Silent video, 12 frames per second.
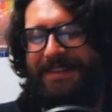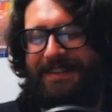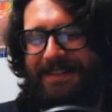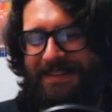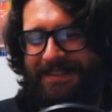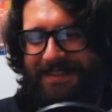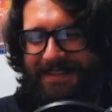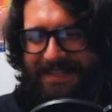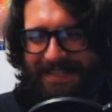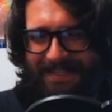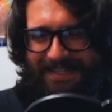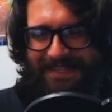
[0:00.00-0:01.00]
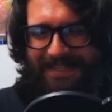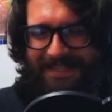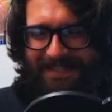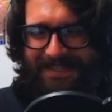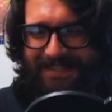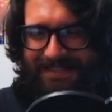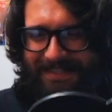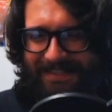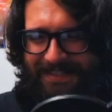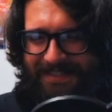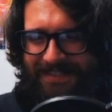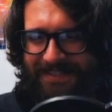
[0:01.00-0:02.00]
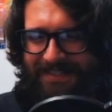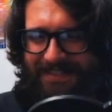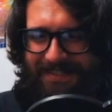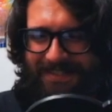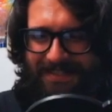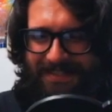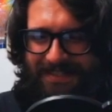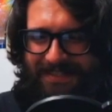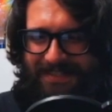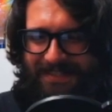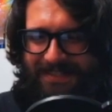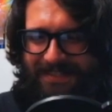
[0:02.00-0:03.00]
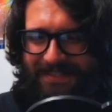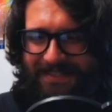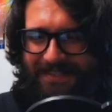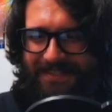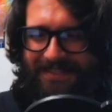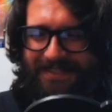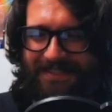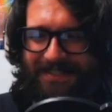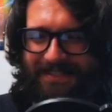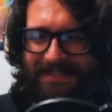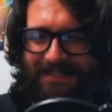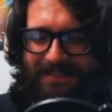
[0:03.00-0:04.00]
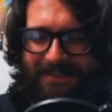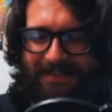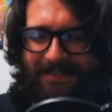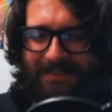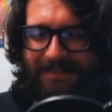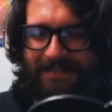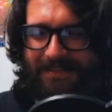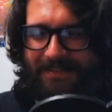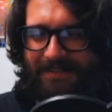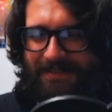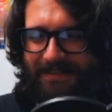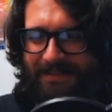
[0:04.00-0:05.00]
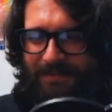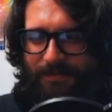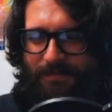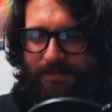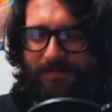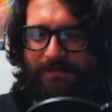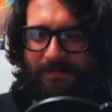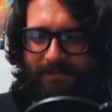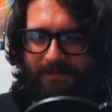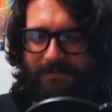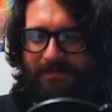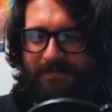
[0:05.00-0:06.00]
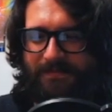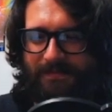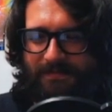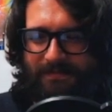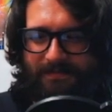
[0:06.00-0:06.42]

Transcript: (not speaking)